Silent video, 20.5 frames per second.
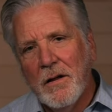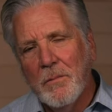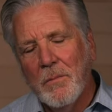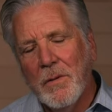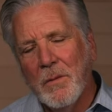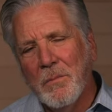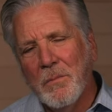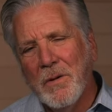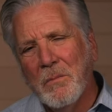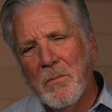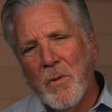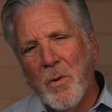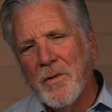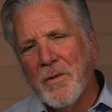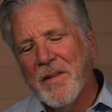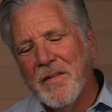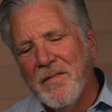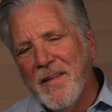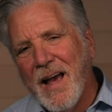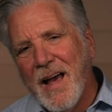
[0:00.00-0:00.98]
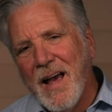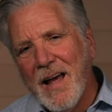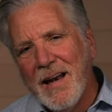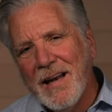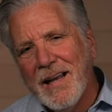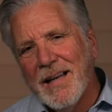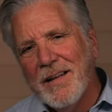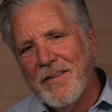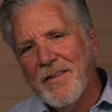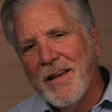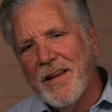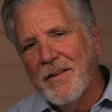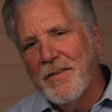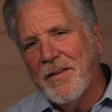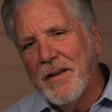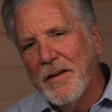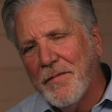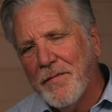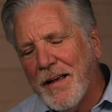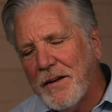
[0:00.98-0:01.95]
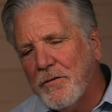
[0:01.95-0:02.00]
But more than that,
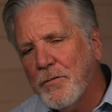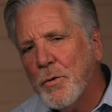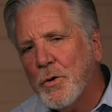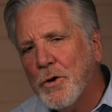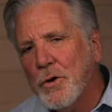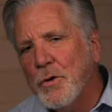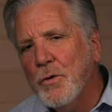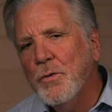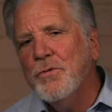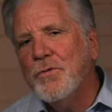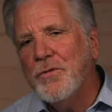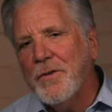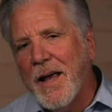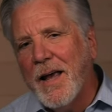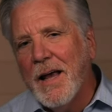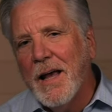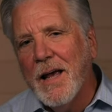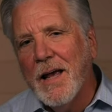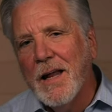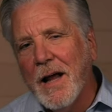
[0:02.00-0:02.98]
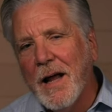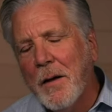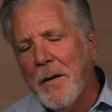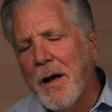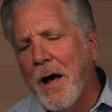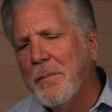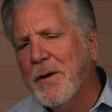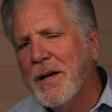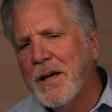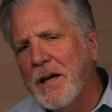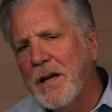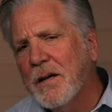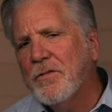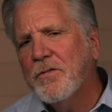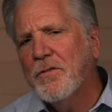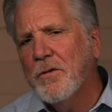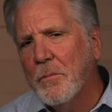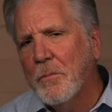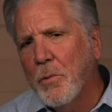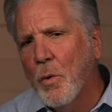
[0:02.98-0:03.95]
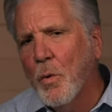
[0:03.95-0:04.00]
if that's where you stand, I'm
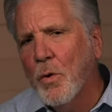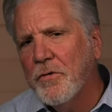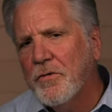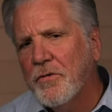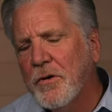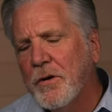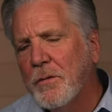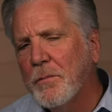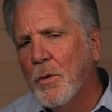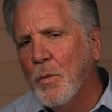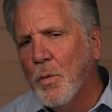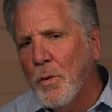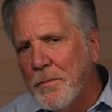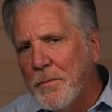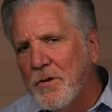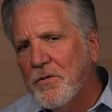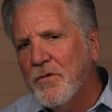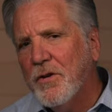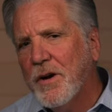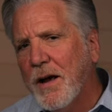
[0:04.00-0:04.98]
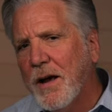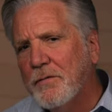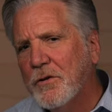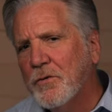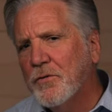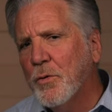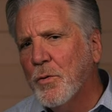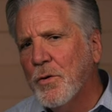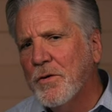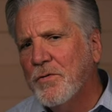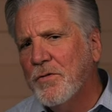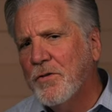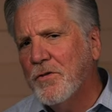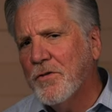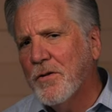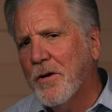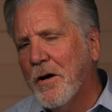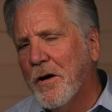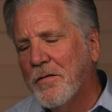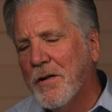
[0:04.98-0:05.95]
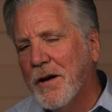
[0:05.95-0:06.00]
against abortion, but women should have a choice, it's
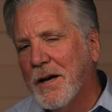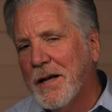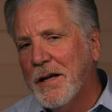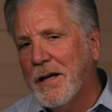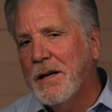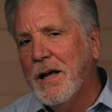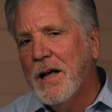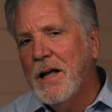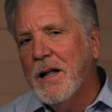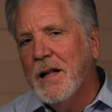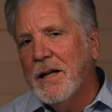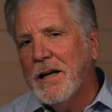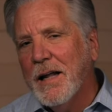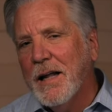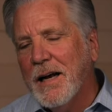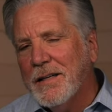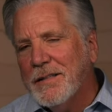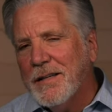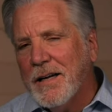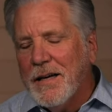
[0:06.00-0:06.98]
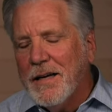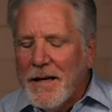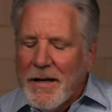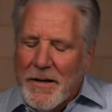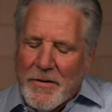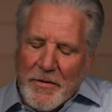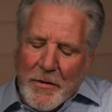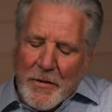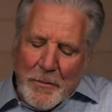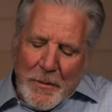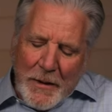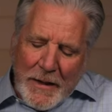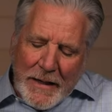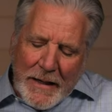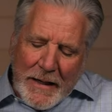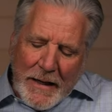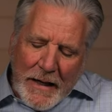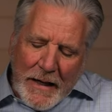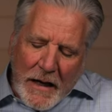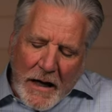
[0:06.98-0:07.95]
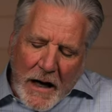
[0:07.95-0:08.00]
the law of the land. Can I tell you, it's
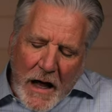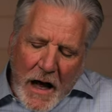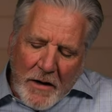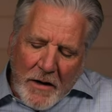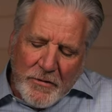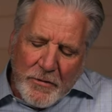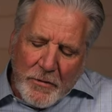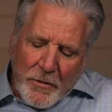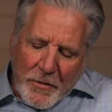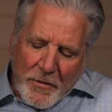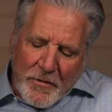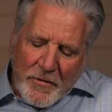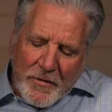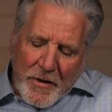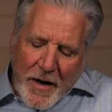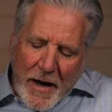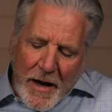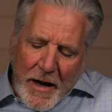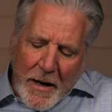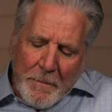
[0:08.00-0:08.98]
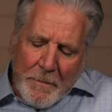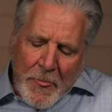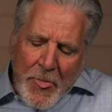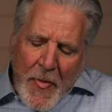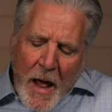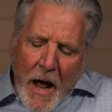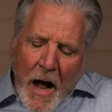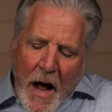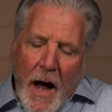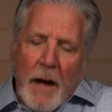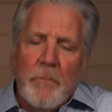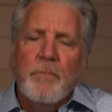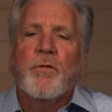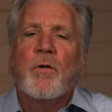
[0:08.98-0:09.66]
completely illogical to say, I'm